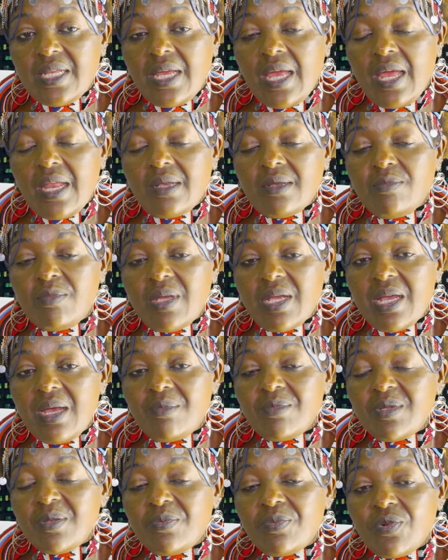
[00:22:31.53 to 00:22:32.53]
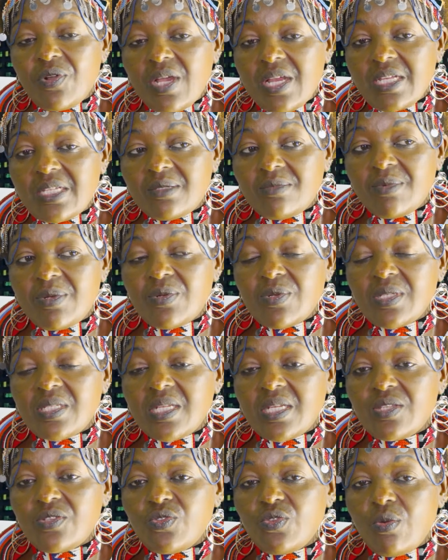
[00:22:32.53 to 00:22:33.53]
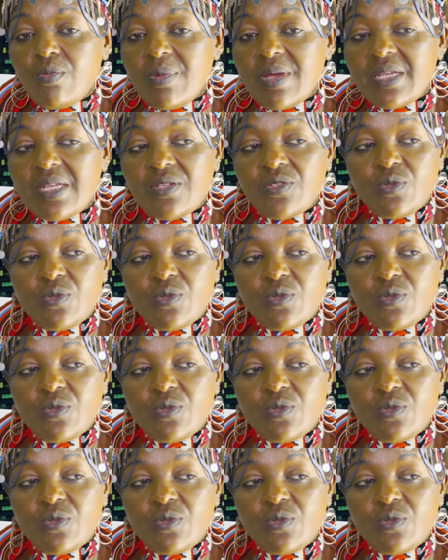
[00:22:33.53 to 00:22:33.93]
and become depressed because there's no money